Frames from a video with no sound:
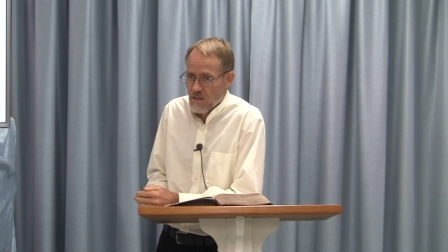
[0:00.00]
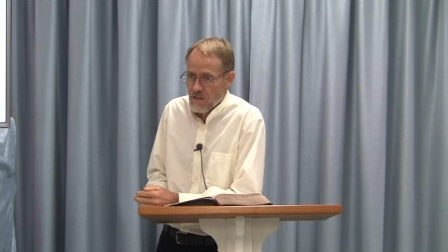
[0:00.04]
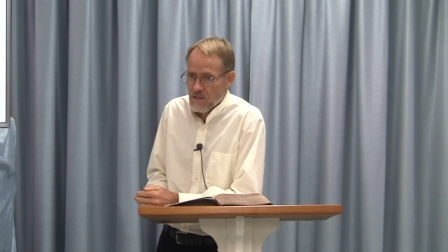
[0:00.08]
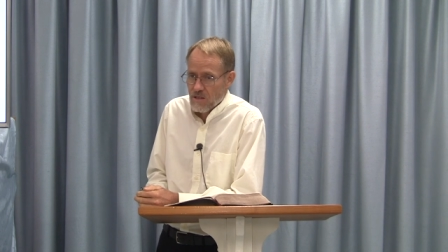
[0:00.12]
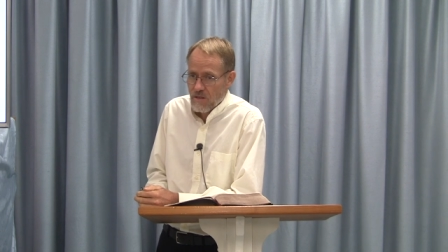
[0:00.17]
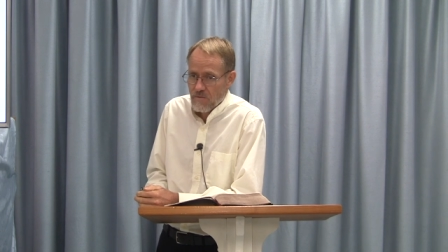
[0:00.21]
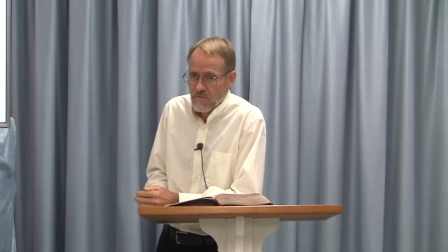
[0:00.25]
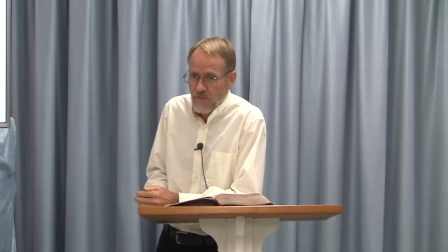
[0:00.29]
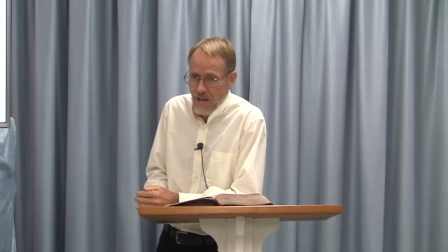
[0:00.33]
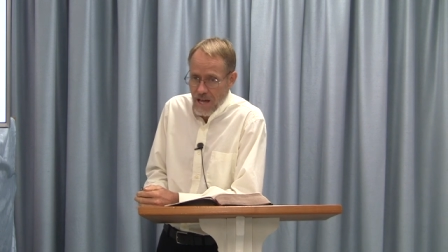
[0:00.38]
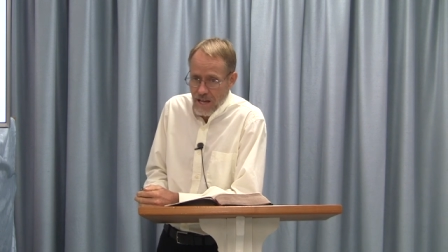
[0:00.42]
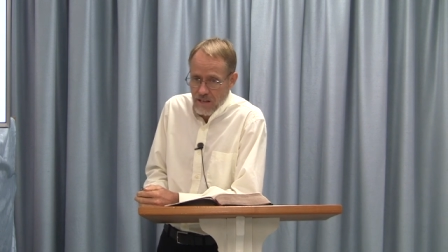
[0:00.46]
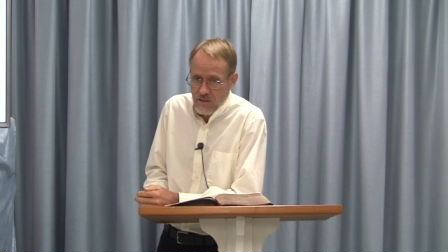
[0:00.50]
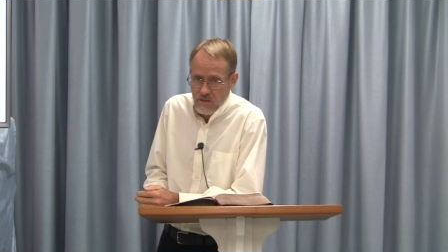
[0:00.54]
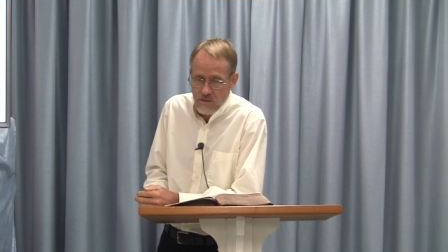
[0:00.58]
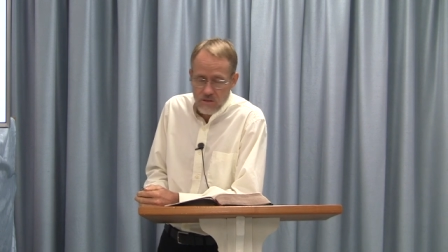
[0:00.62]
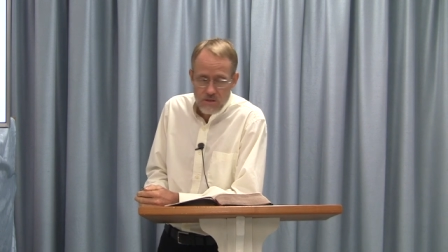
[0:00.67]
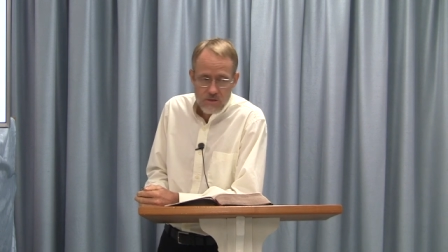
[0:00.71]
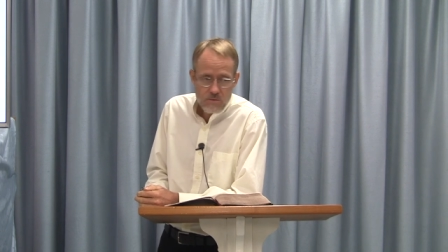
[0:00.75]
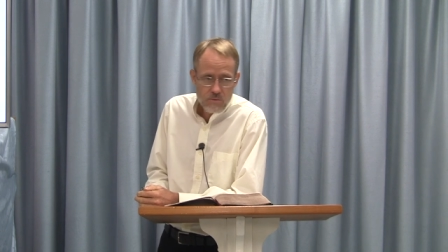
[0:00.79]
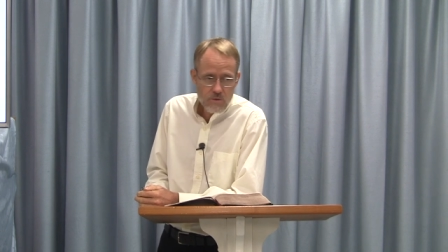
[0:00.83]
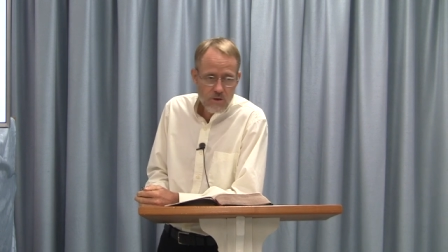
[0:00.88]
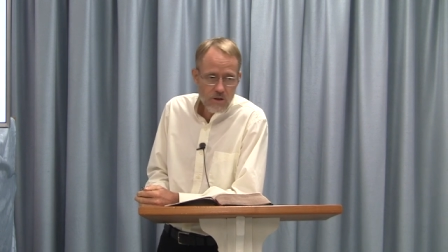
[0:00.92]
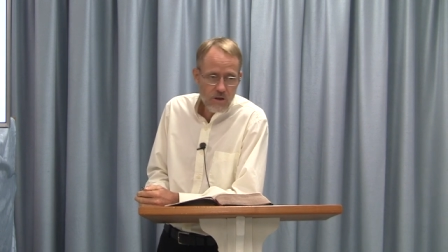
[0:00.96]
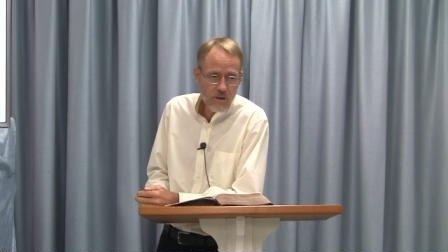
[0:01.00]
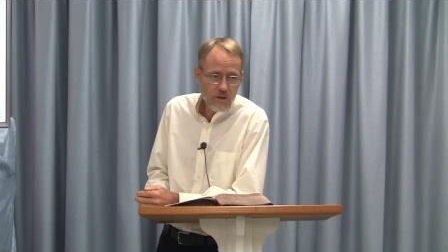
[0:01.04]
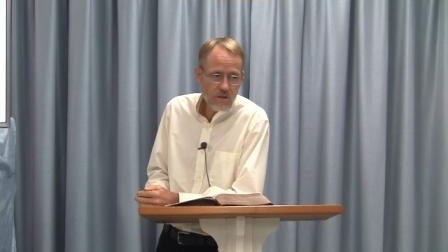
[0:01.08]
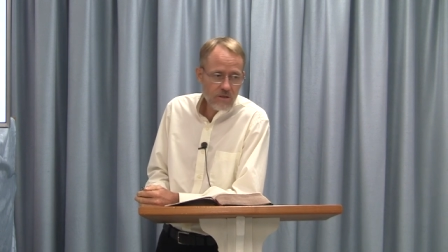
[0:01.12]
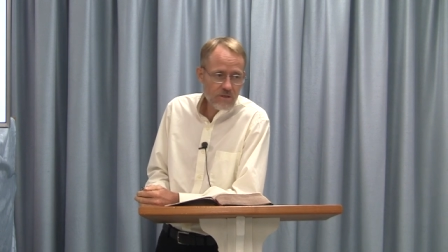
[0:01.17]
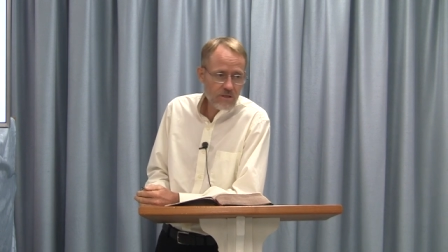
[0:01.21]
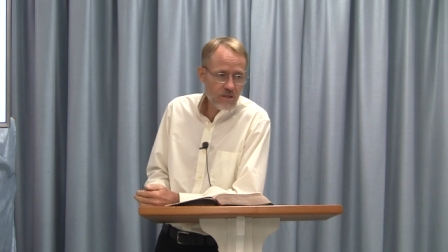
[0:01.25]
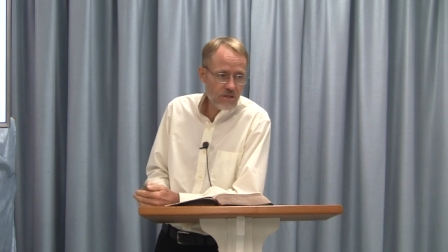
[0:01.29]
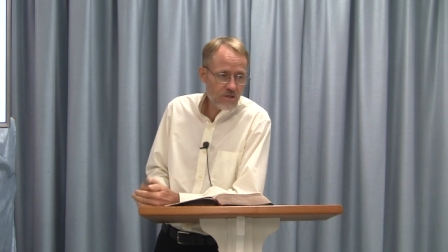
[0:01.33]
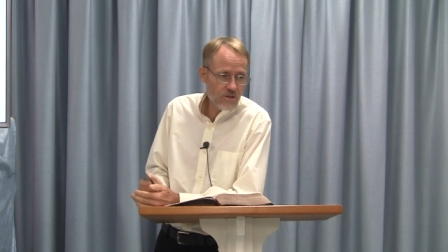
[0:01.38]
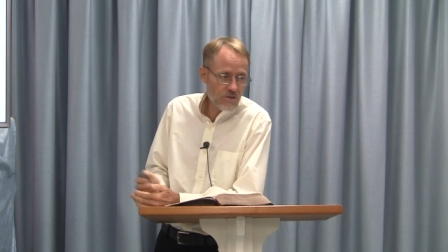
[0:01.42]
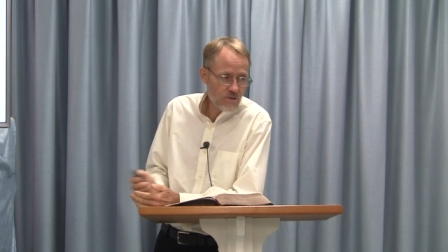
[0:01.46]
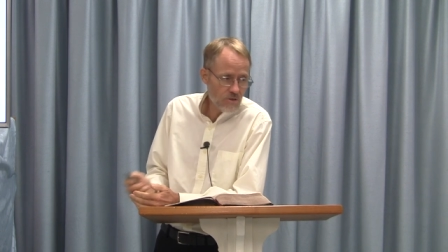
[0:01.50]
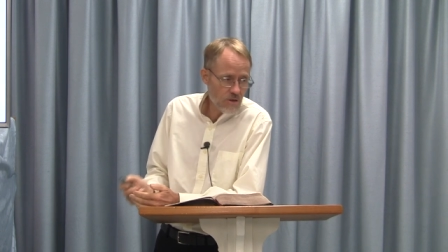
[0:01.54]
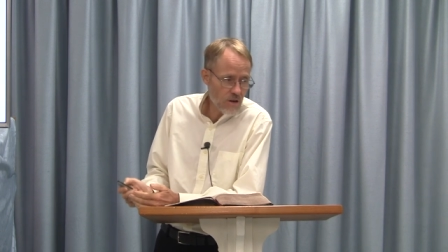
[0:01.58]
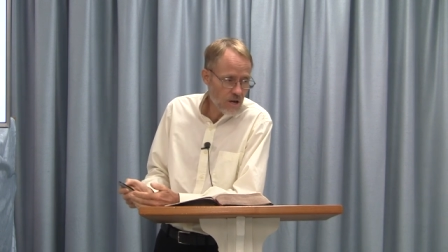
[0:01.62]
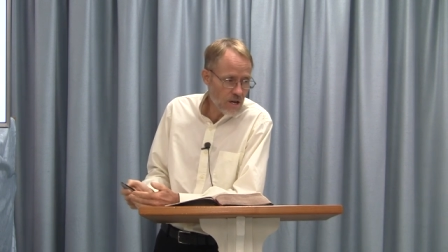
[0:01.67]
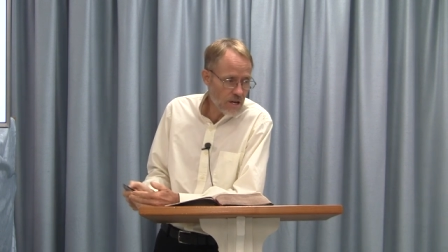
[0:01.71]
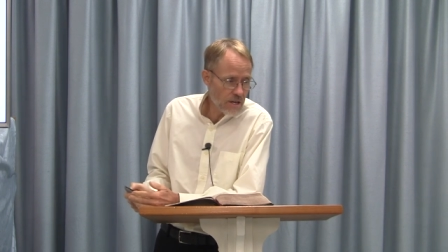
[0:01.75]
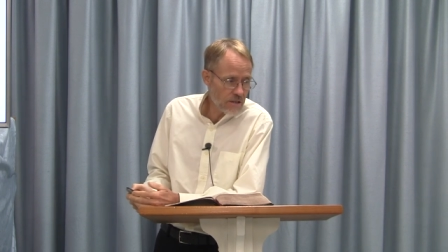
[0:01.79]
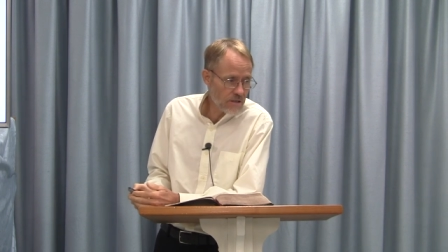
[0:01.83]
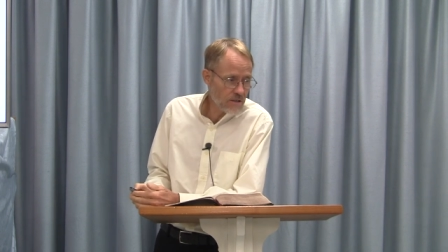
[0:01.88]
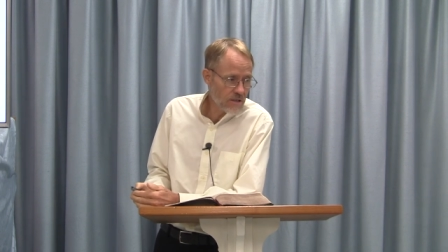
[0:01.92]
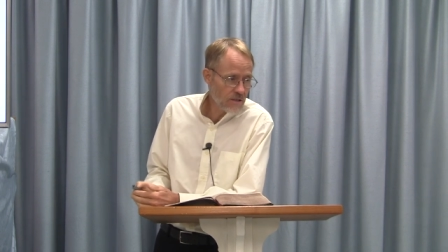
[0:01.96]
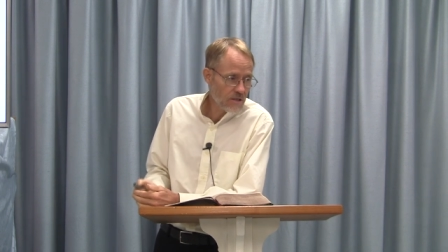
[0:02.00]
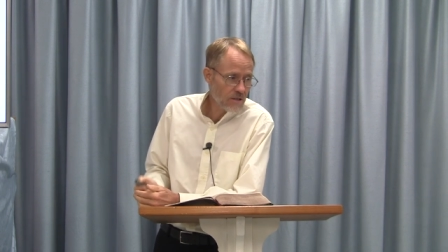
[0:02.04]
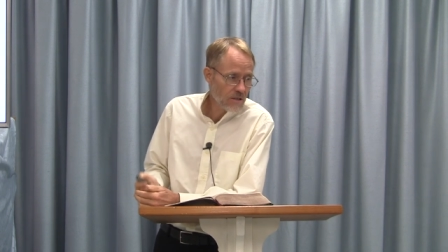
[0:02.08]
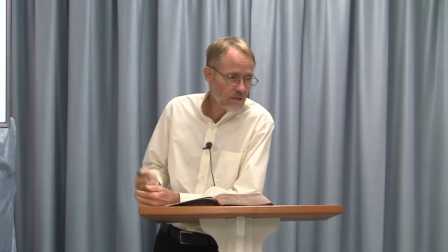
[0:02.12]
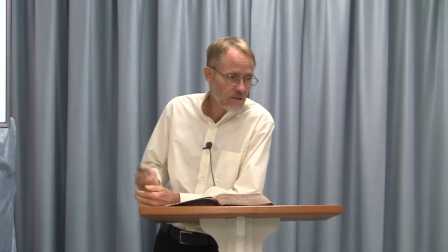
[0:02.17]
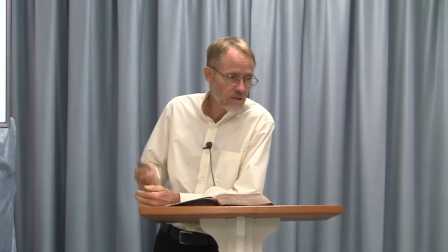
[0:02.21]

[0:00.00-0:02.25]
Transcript: The Vandals were destroyed,